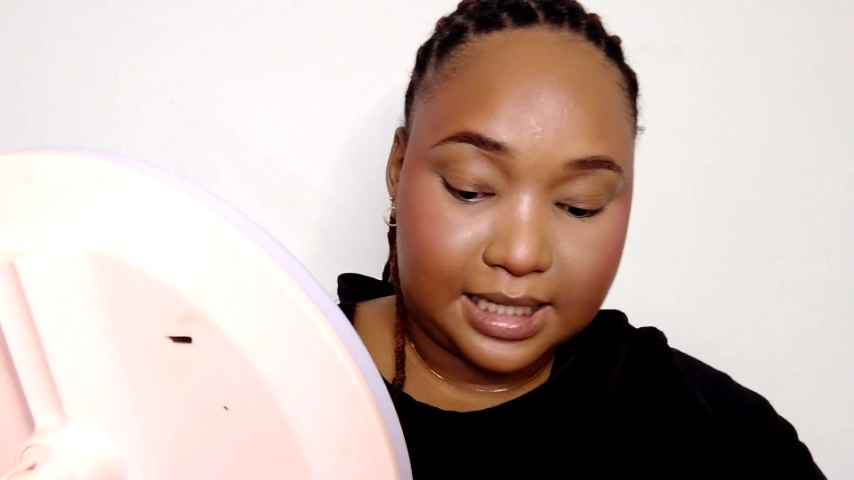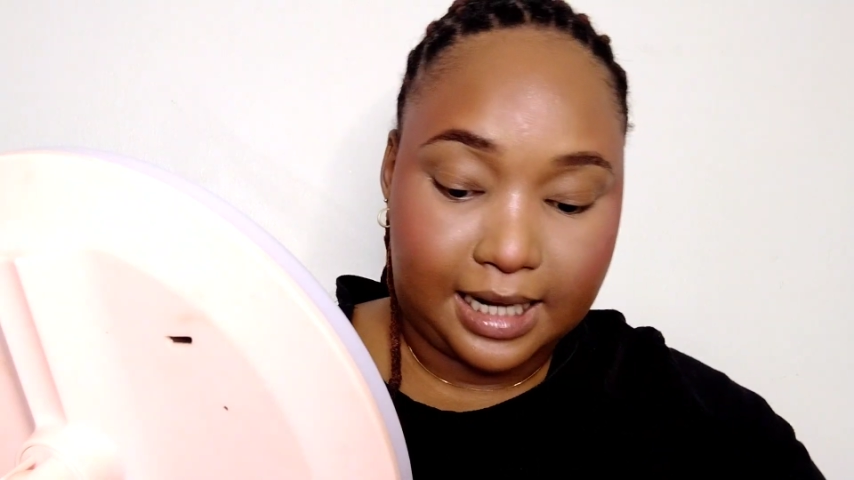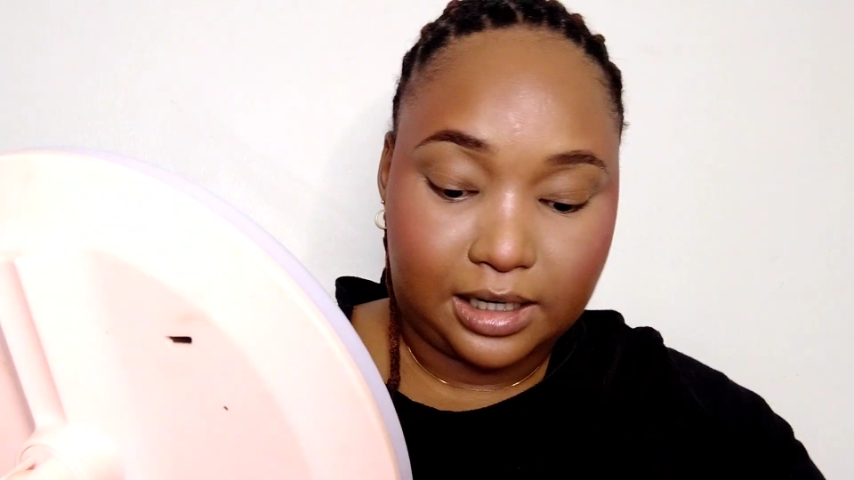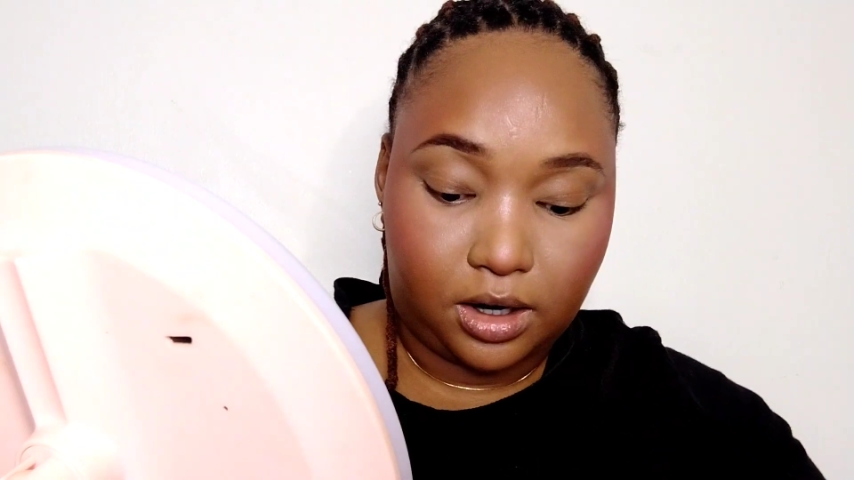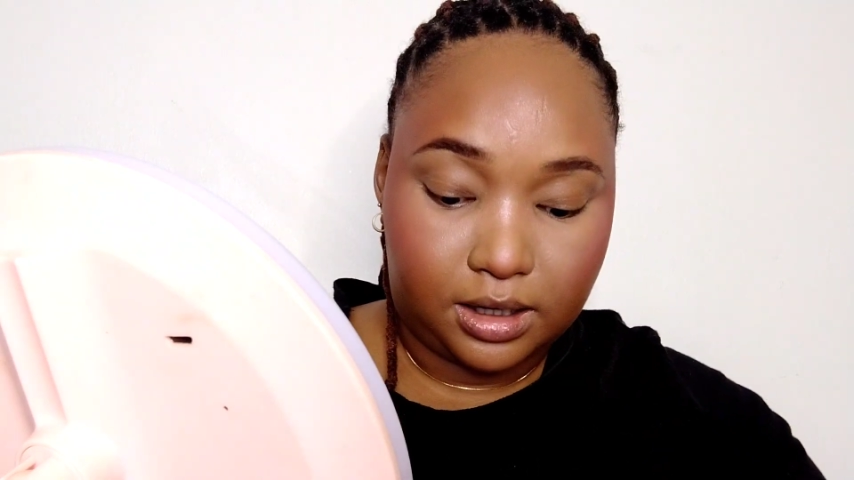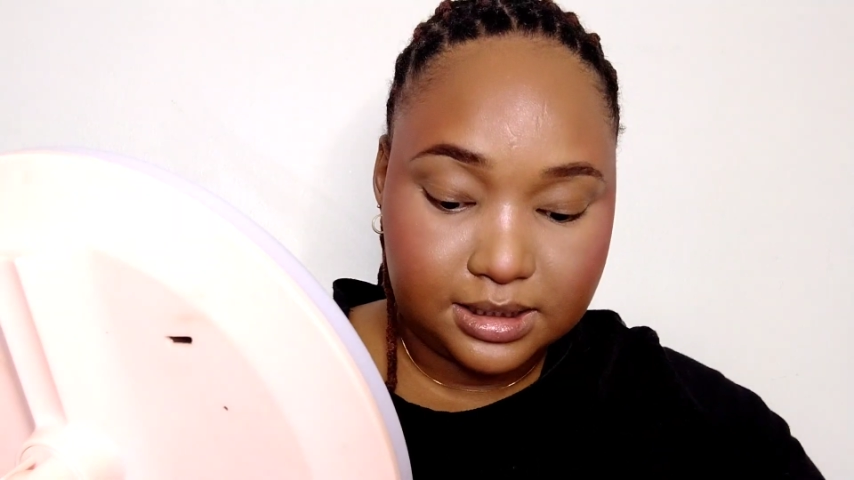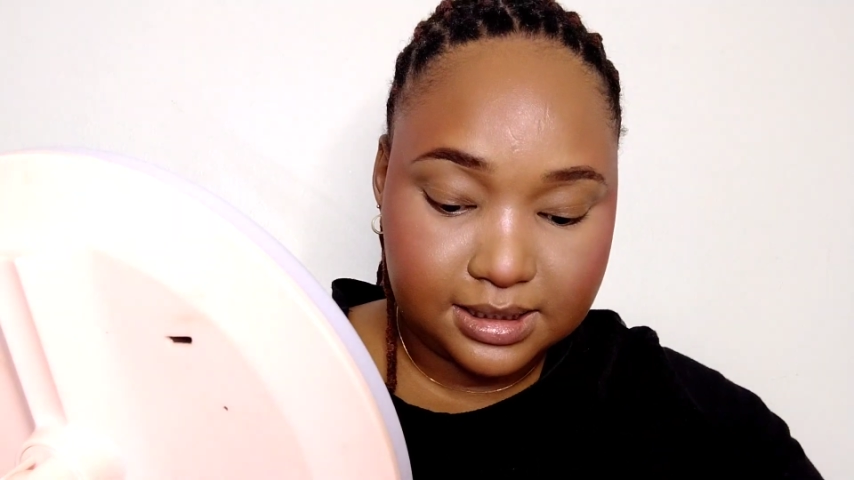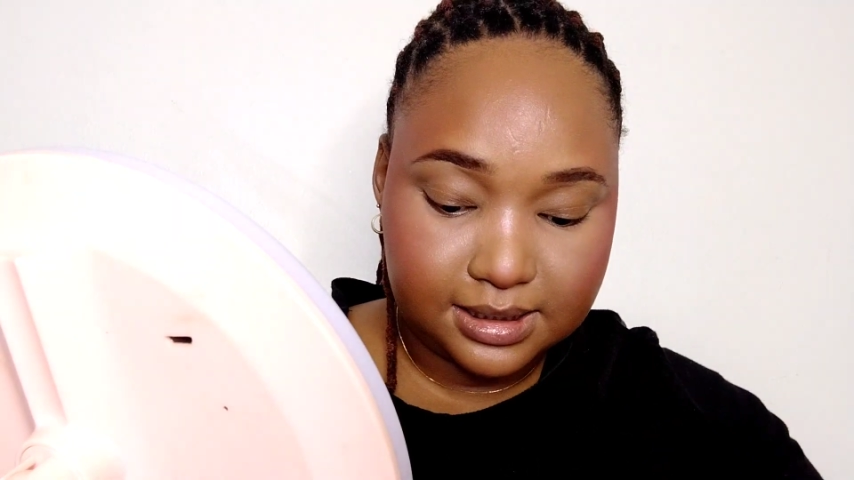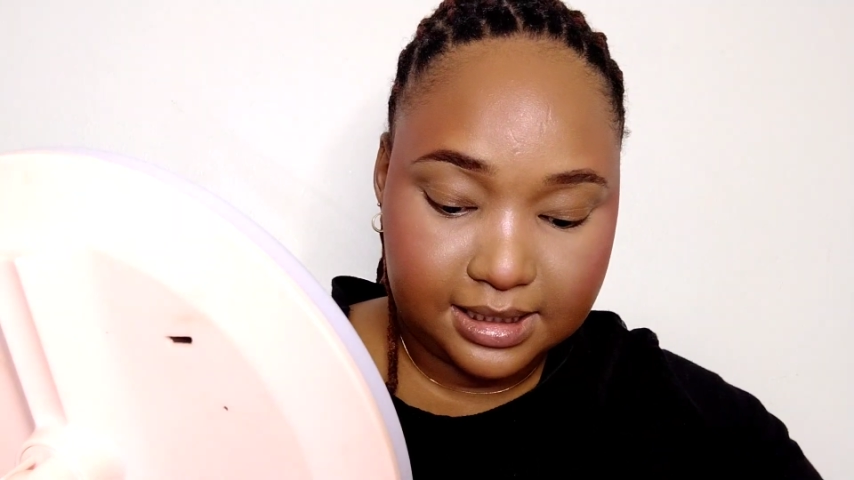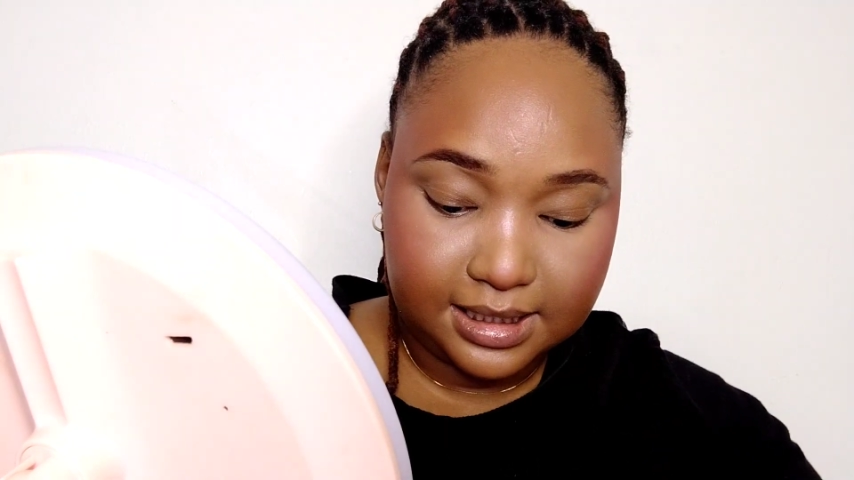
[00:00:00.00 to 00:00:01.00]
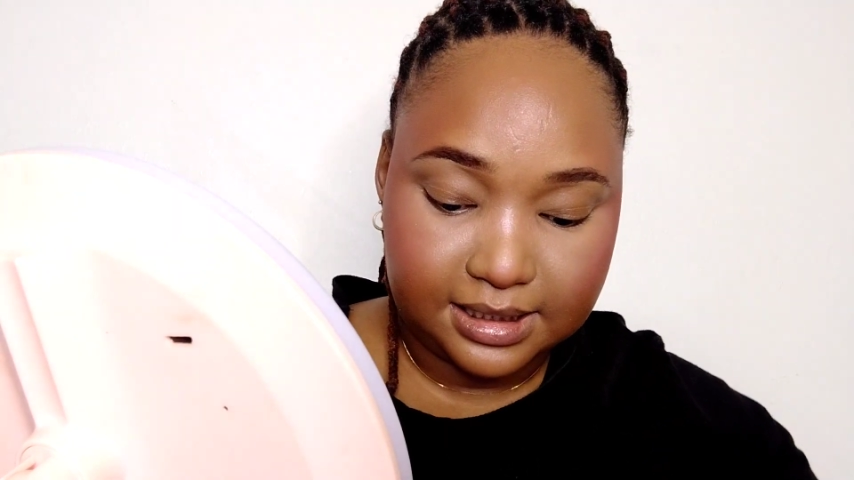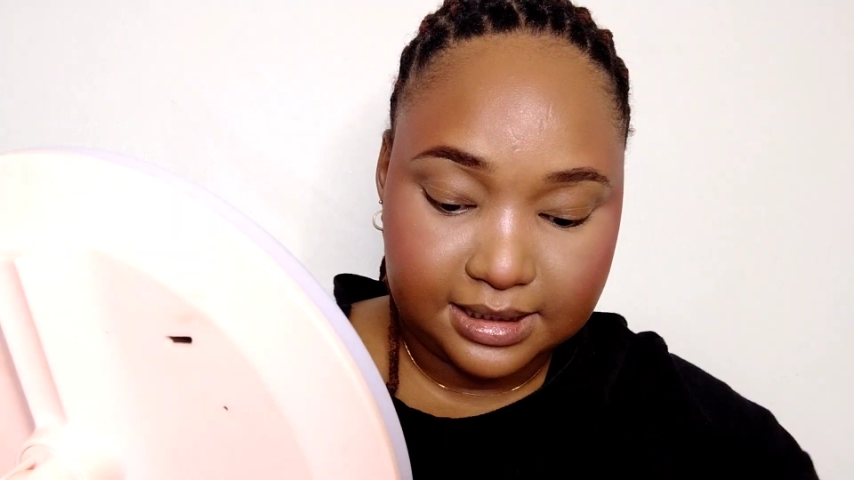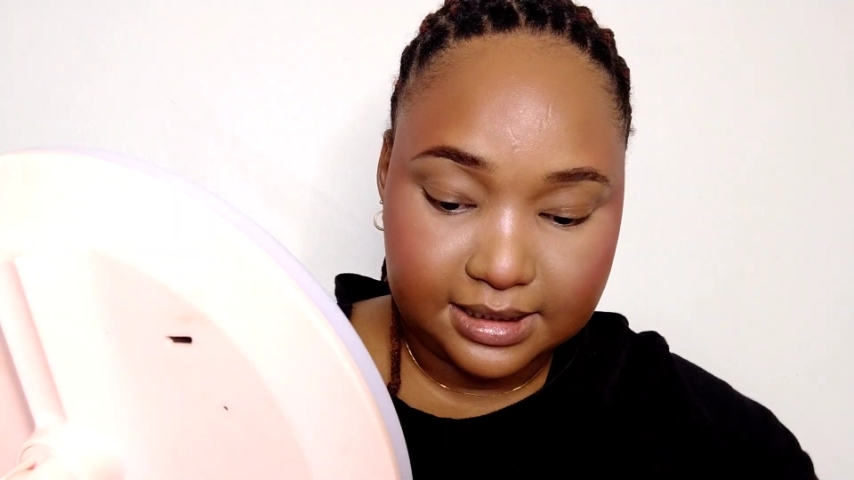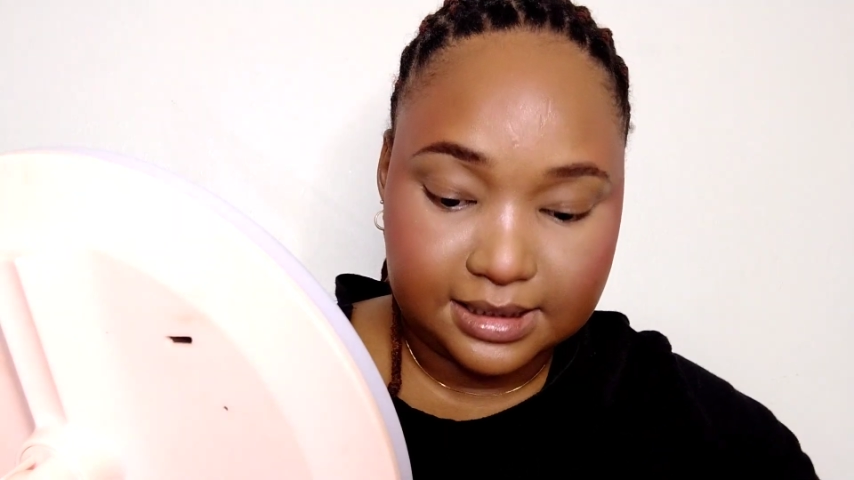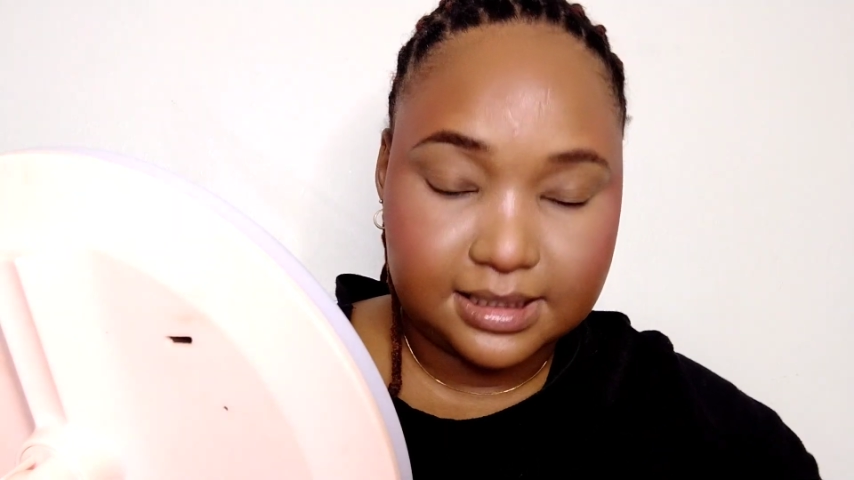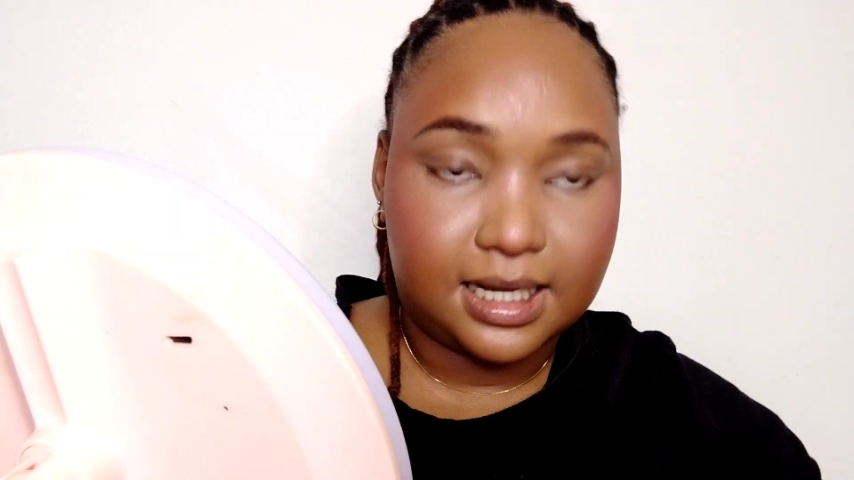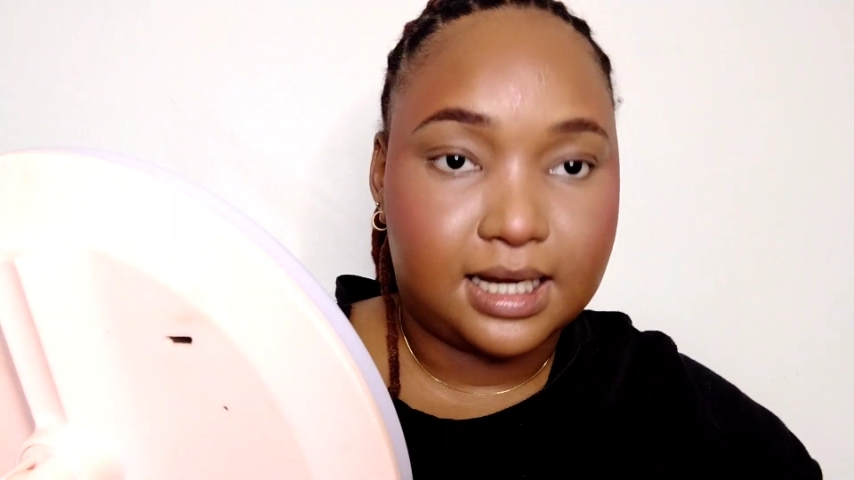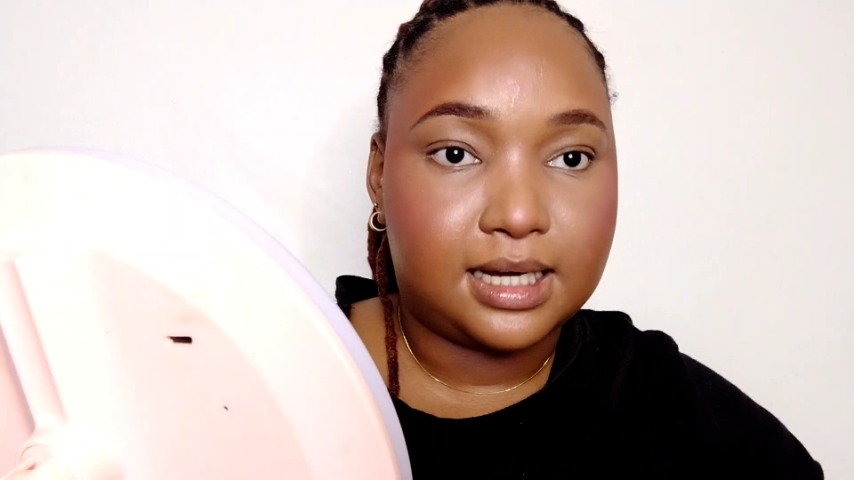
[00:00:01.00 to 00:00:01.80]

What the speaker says: that I got is